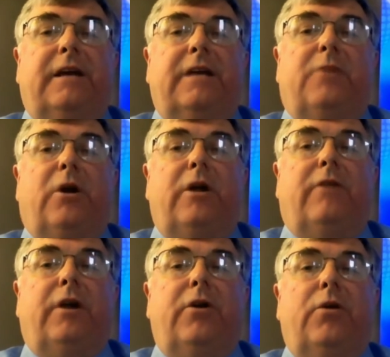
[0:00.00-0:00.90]
as part of
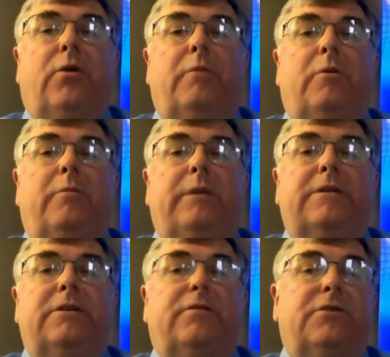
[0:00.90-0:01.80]
our normal
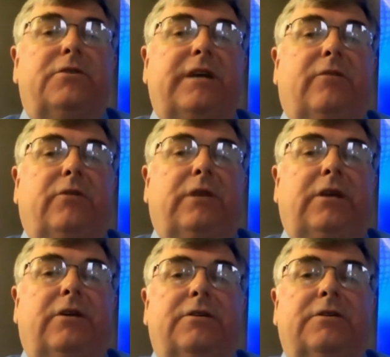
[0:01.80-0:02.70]
business for several
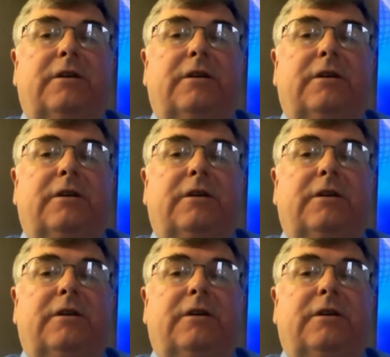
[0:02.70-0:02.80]
years.